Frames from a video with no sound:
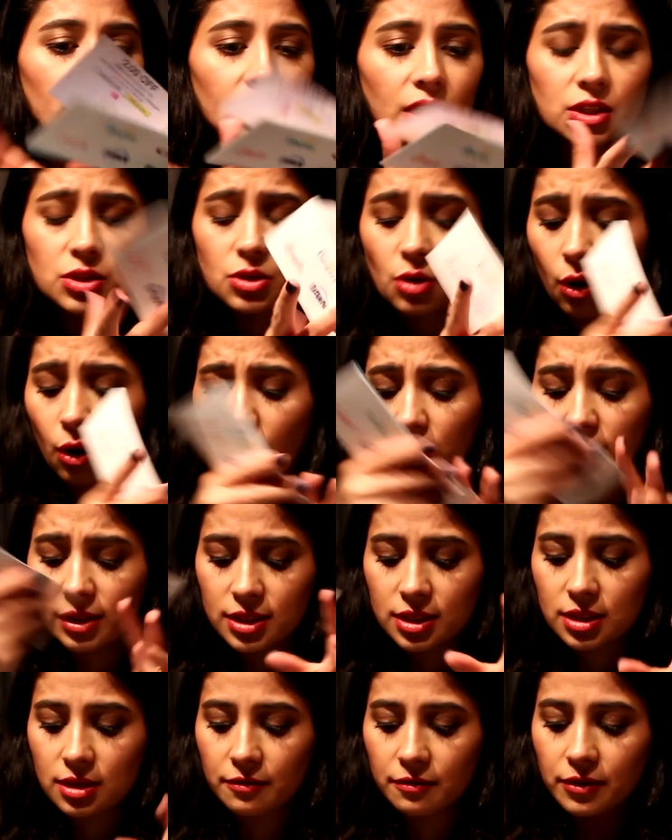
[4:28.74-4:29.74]
So all the
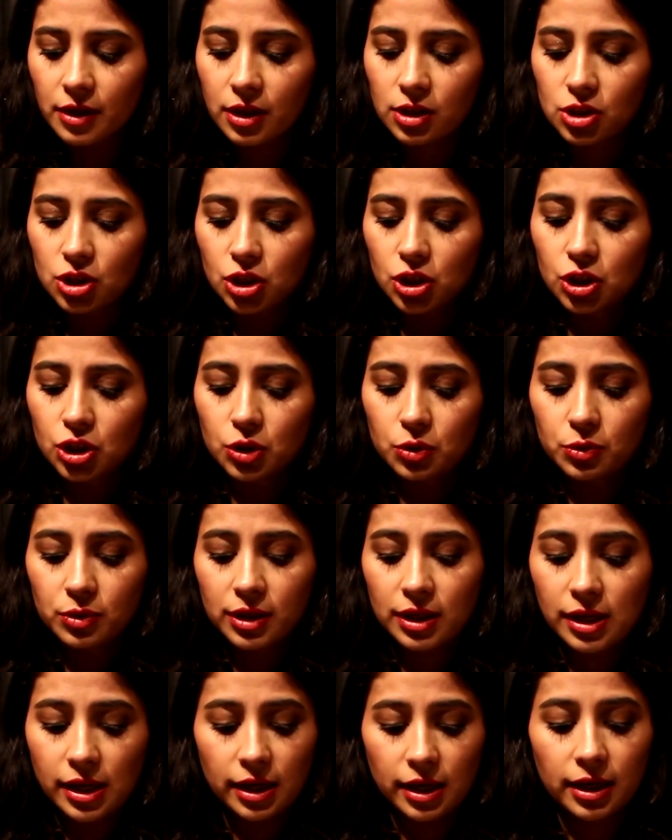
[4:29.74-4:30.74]
stuff that you
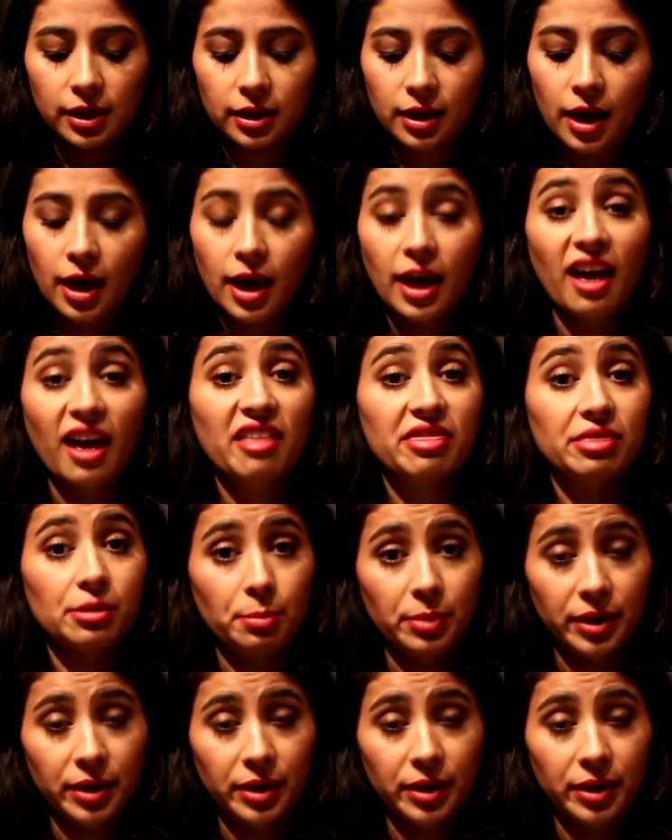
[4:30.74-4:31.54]
need at the